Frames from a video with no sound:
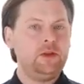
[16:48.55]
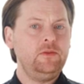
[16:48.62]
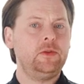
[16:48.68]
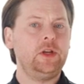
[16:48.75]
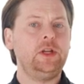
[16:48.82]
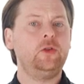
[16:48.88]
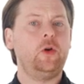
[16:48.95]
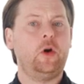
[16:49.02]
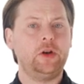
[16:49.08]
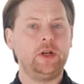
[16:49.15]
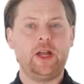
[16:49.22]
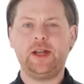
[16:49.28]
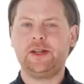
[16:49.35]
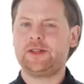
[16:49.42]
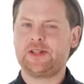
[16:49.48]
you can find
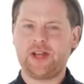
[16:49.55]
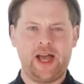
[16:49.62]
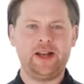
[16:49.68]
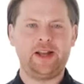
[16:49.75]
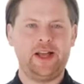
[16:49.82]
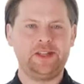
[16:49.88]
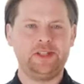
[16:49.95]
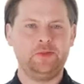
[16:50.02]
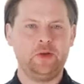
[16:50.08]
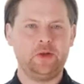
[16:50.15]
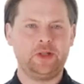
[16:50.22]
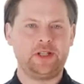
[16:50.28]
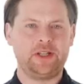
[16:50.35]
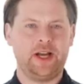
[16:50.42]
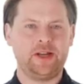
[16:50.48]
interesting facts and
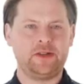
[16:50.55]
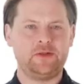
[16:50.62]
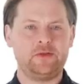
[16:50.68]
additional